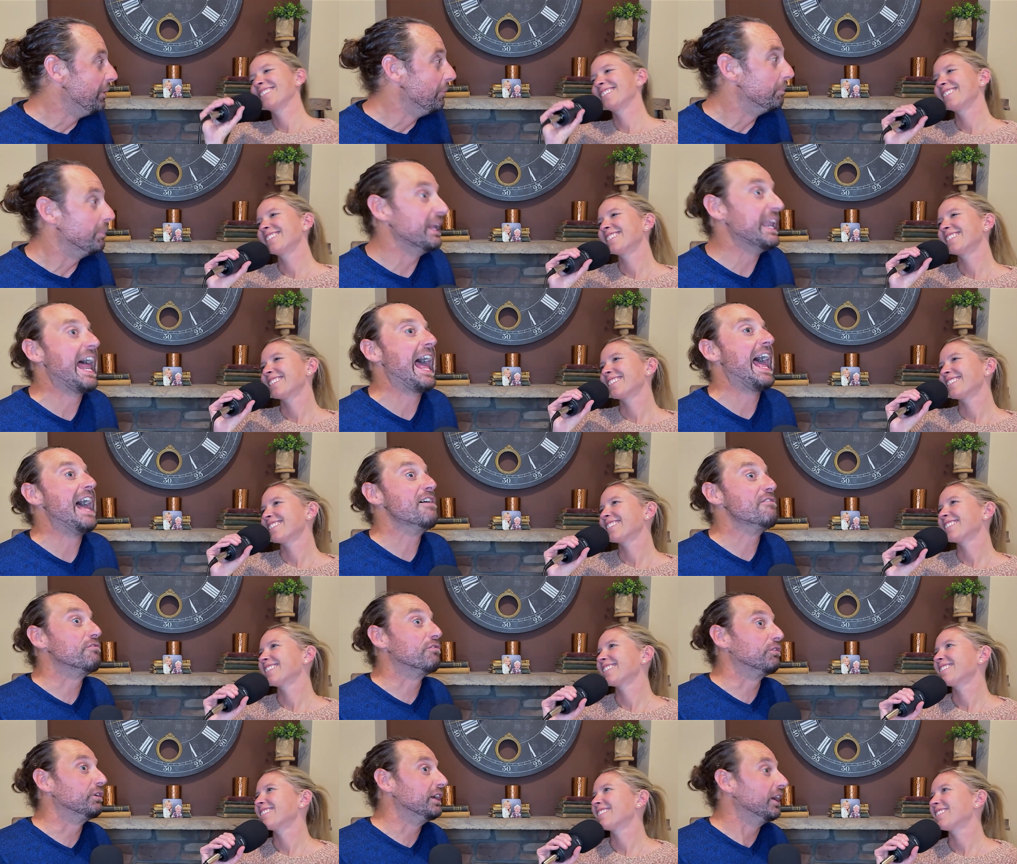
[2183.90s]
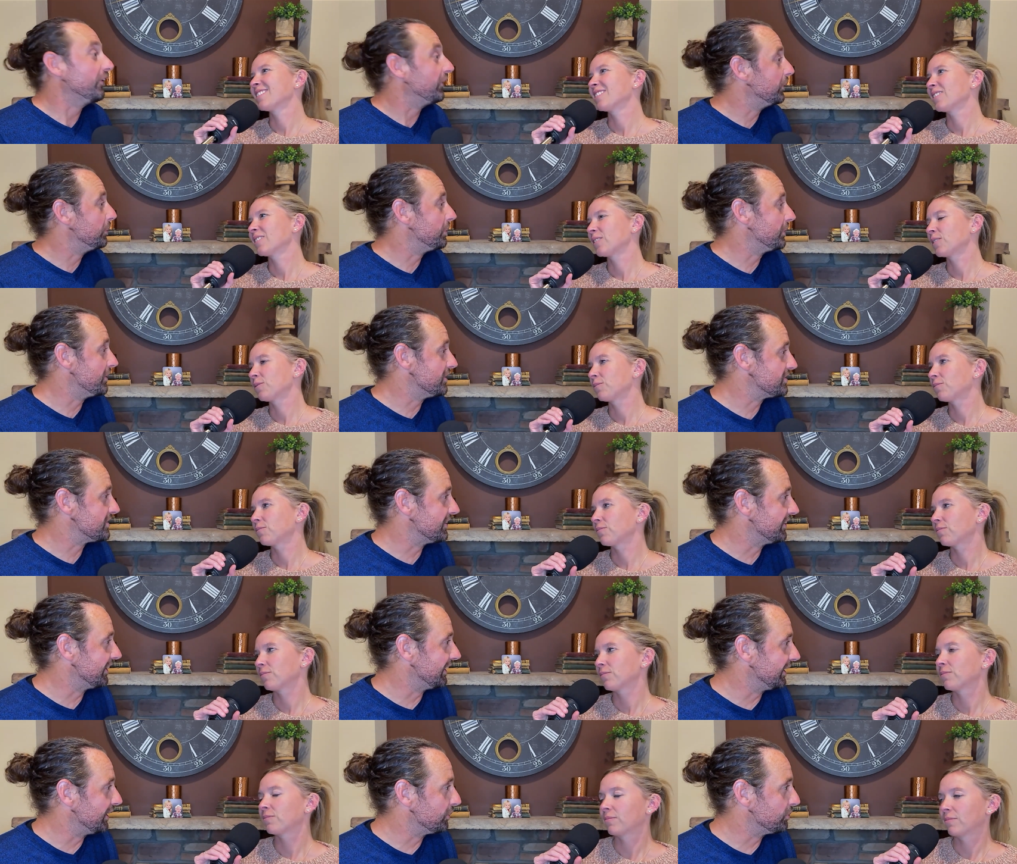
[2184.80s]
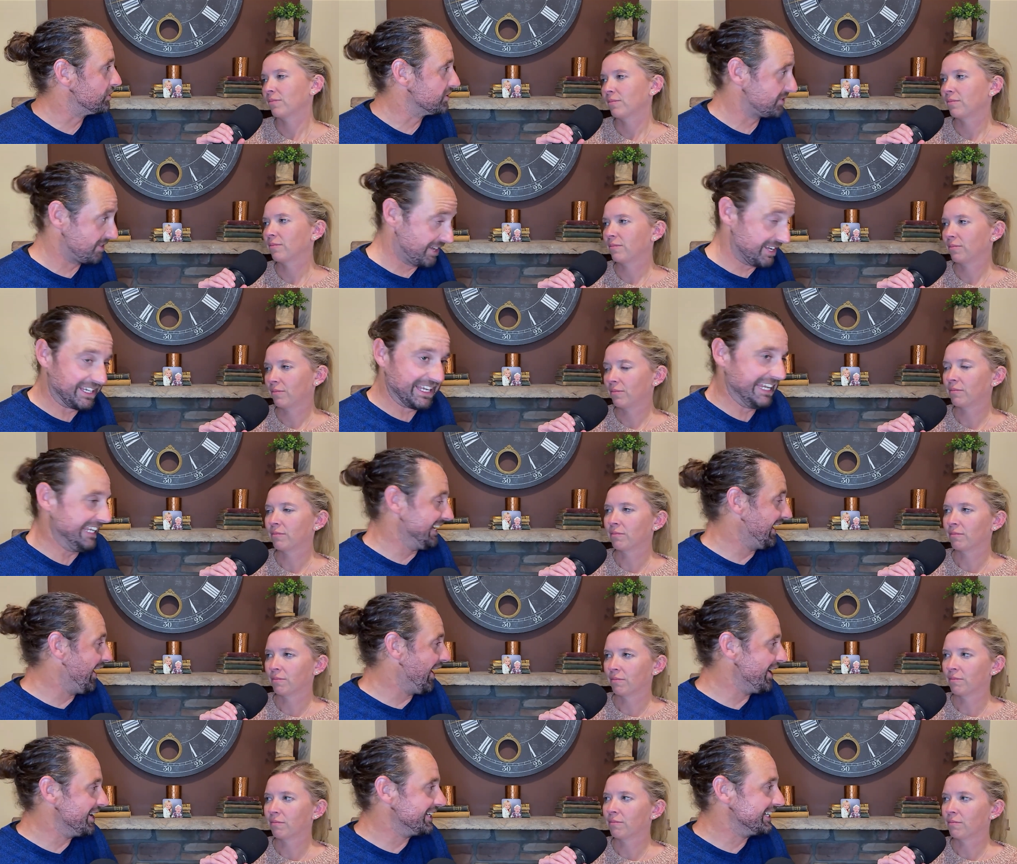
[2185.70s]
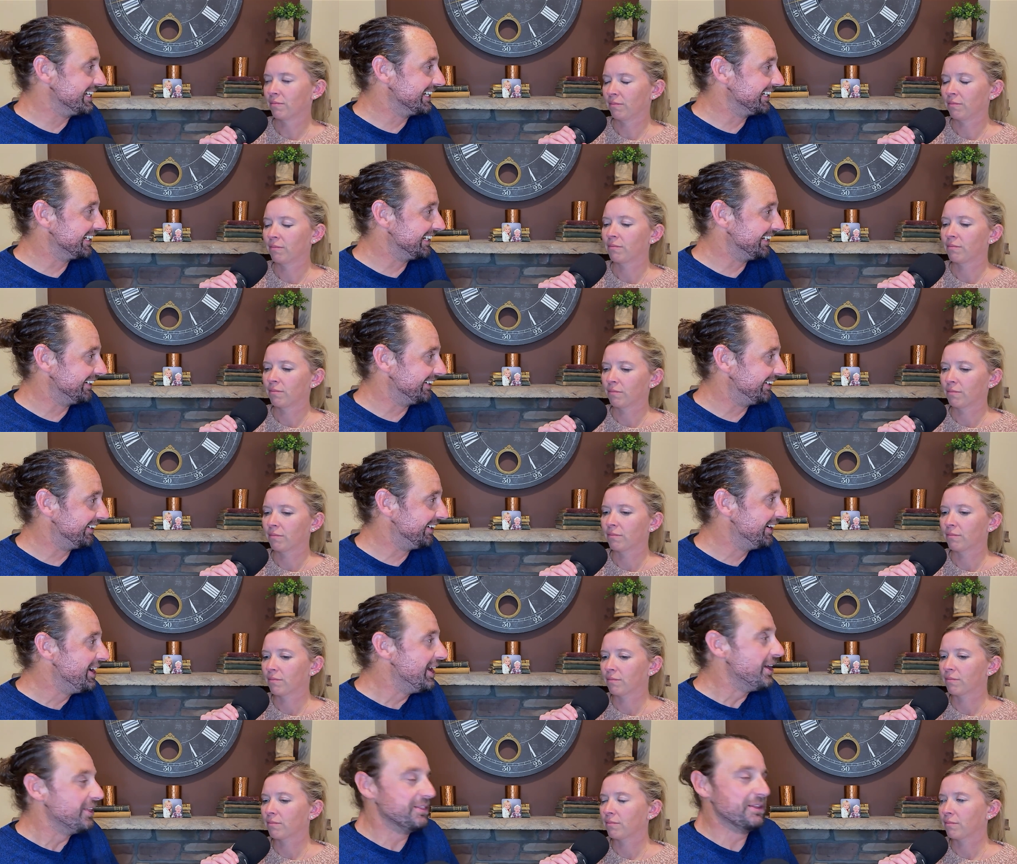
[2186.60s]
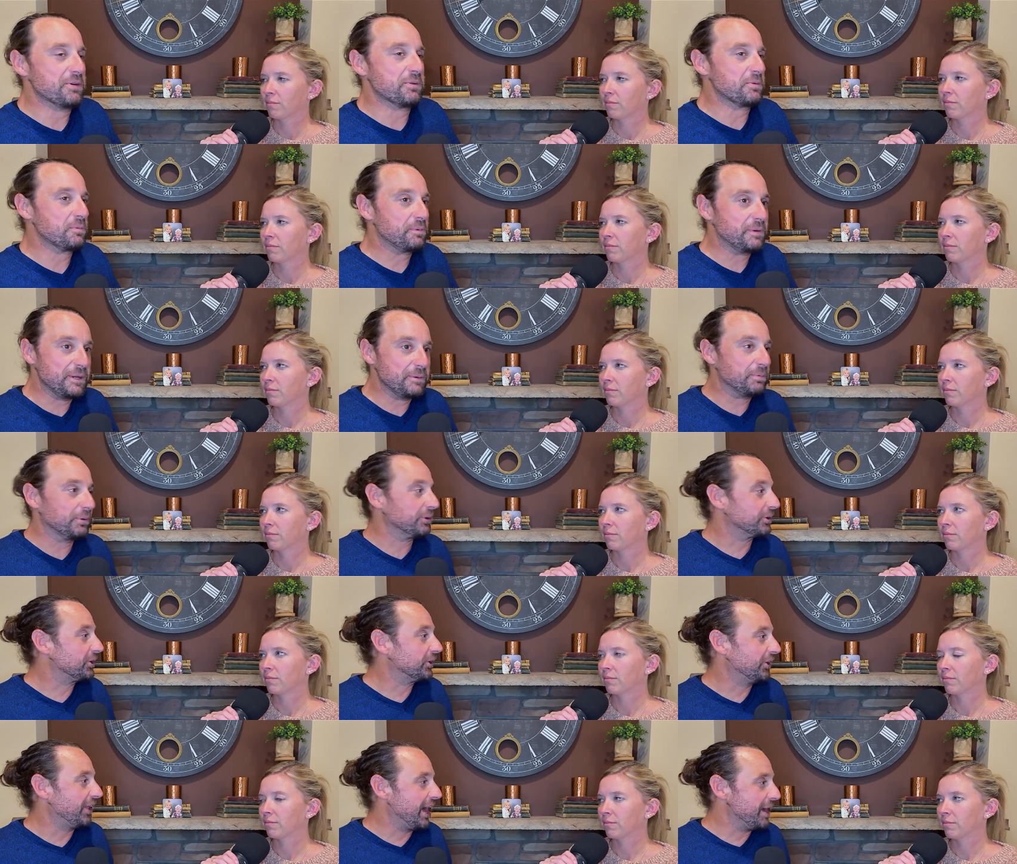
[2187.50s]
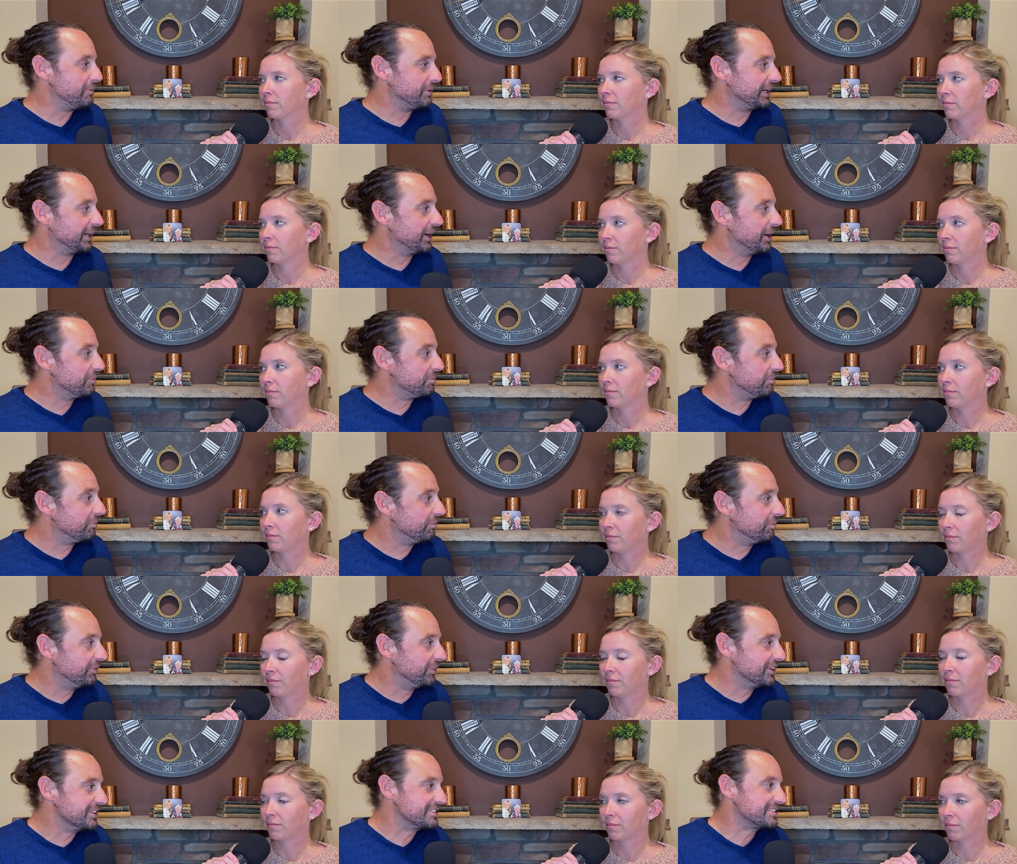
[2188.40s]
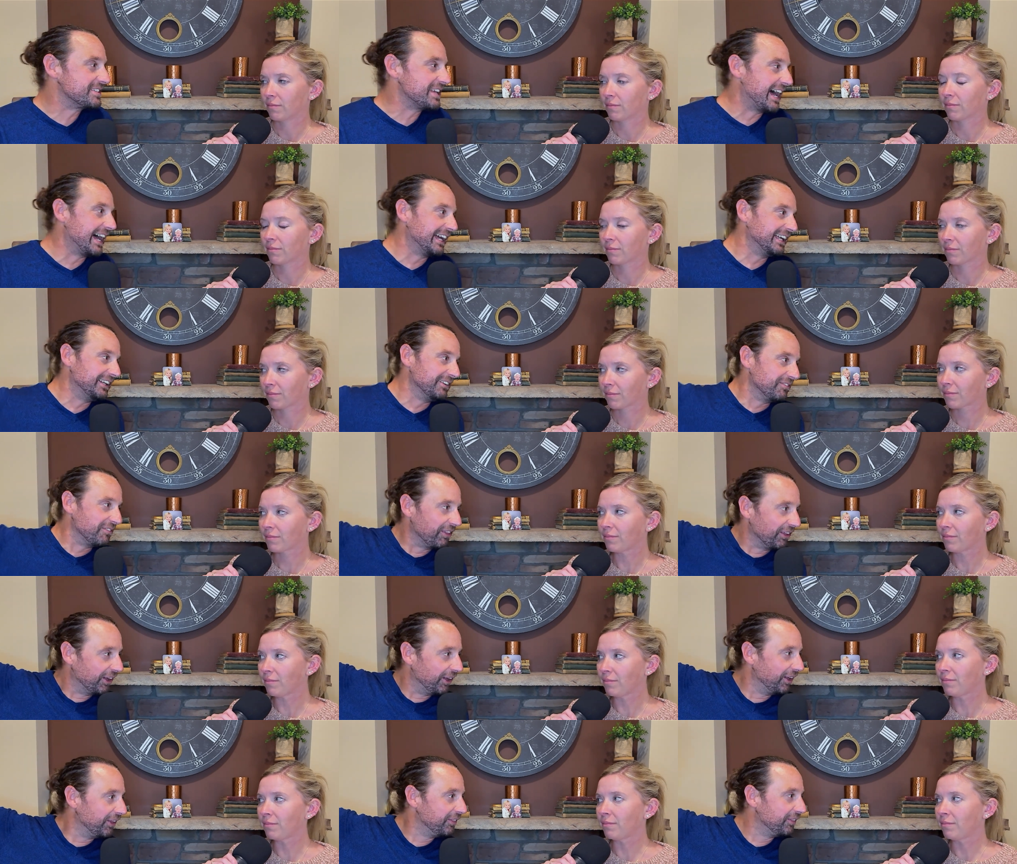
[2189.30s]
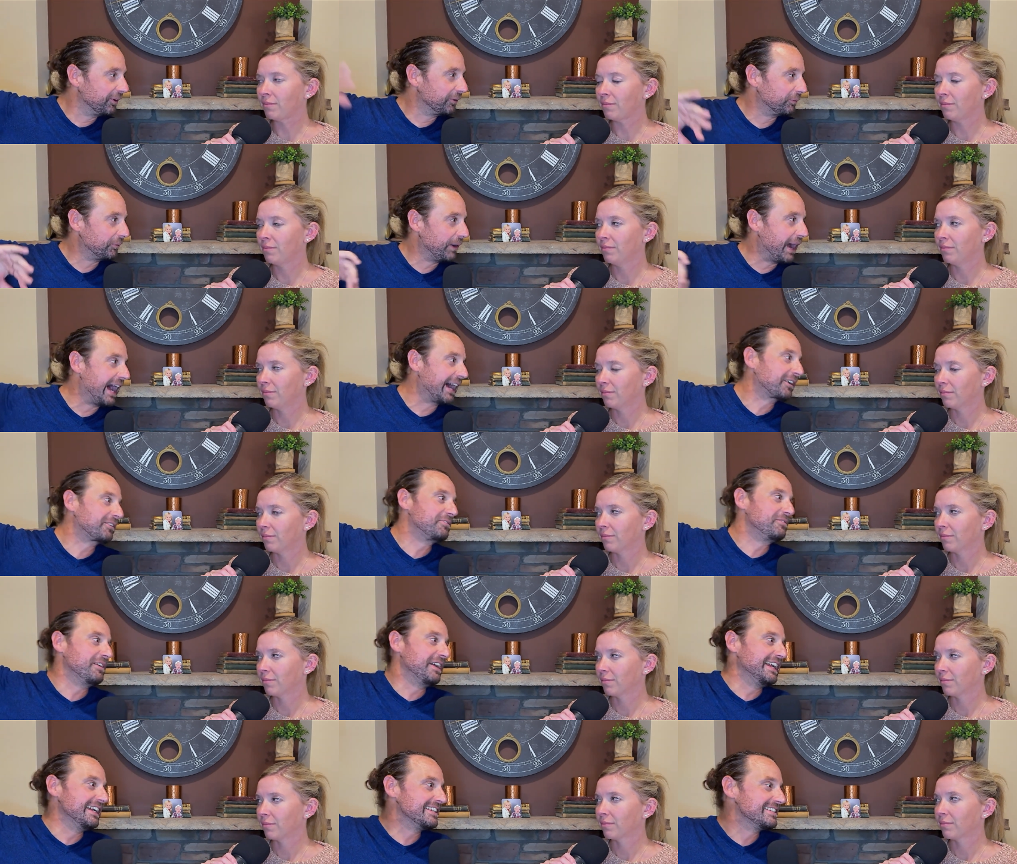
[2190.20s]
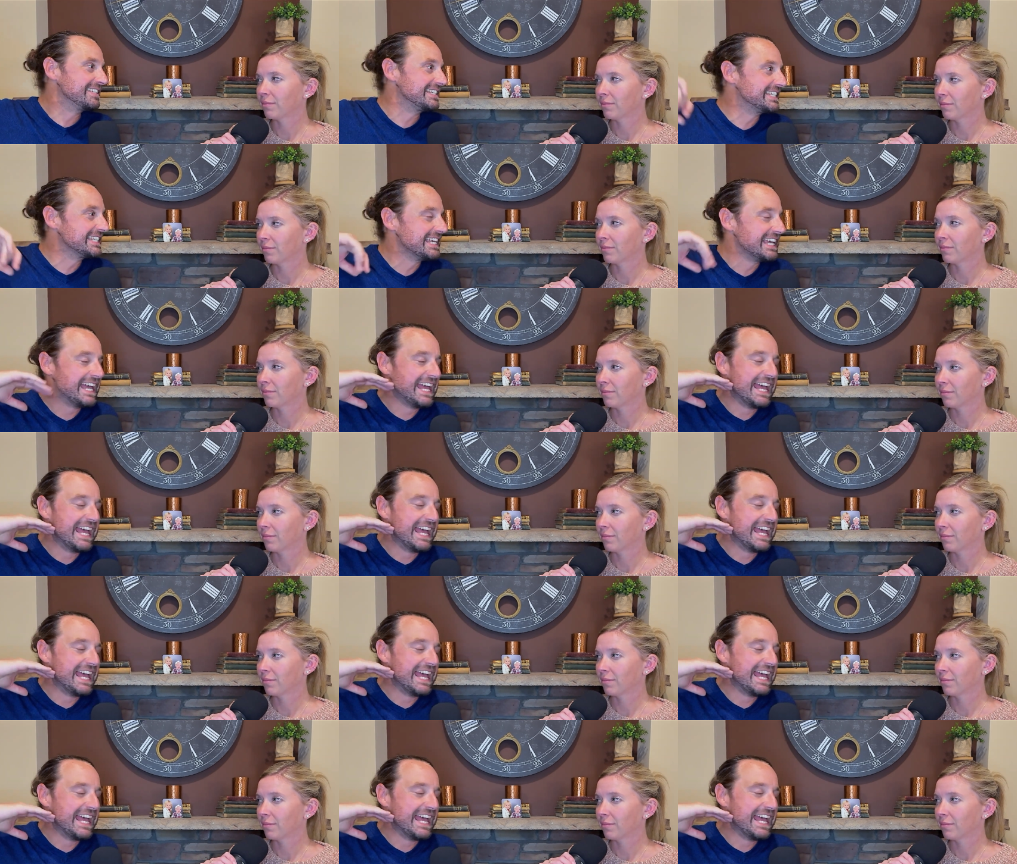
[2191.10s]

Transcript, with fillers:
Speaker 1: but every other person there was like in hiking gear. There were people climbing up the side of the the rock face,